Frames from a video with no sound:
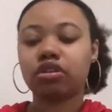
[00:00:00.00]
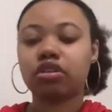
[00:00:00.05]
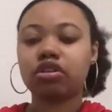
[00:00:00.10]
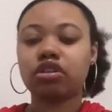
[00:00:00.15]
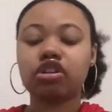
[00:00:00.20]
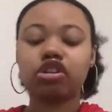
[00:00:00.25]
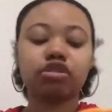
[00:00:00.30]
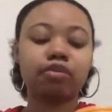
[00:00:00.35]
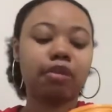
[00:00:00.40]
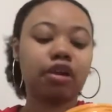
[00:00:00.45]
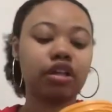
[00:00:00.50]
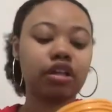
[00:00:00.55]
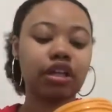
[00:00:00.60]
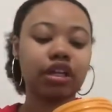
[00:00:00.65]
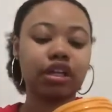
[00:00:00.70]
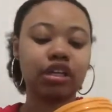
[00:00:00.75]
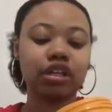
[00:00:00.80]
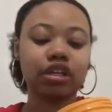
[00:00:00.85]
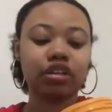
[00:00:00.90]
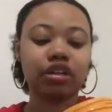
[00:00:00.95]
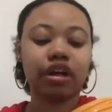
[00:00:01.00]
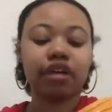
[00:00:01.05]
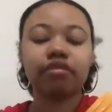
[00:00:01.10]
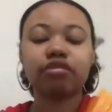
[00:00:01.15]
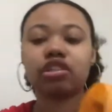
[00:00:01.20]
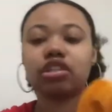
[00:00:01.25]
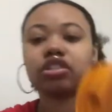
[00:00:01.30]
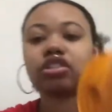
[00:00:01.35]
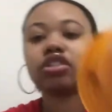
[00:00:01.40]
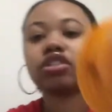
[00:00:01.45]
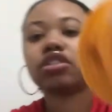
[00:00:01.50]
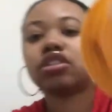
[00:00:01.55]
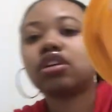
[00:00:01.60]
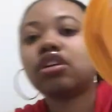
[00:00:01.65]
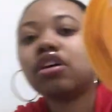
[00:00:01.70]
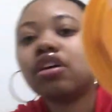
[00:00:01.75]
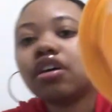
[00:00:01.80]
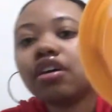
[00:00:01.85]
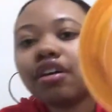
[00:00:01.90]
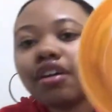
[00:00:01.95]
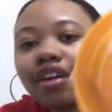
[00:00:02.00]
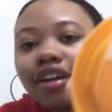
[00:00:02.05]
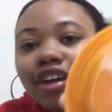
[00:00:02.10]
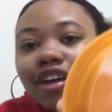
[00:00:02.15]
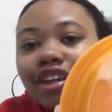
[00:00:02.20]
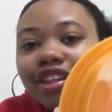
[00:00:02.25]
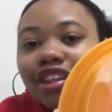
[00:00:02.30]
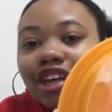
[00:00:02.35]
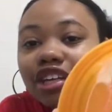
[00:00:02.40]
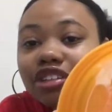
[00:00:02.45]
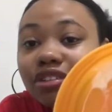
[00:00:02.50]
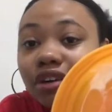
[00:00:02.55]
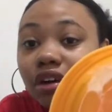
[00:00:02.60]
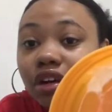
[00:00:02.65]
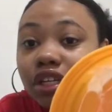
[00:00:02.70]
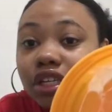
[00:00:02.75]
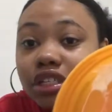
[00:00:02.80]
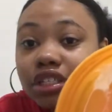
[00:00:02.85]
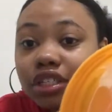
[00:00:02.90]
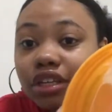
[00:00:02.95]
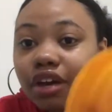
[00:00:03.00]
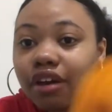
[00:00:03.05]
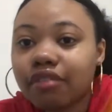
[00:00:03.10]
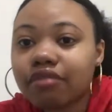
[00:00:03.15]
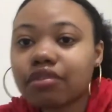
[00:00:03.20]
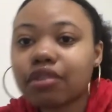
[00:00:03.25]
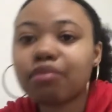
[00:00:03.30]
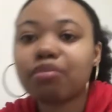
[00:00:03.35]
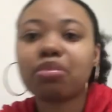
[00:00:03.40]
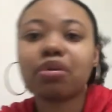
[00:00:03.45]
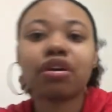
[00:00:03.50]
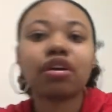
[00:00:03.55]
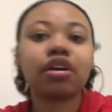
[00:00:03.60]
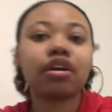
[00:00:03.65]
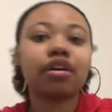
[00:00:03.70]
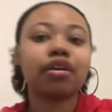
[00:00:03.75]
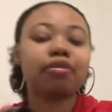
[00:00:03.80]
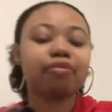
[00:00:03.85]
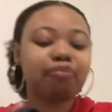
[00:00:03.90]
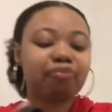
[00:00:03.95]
There's barely any left. This is that's all that's left, but